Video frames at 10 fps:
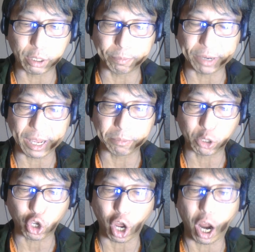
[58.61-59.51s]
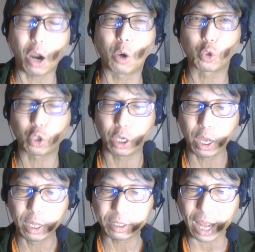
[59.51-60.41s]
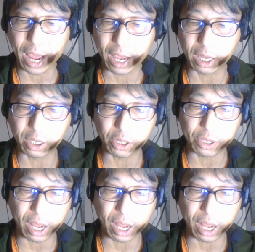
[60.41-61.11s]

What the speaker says: Supreme Court, saying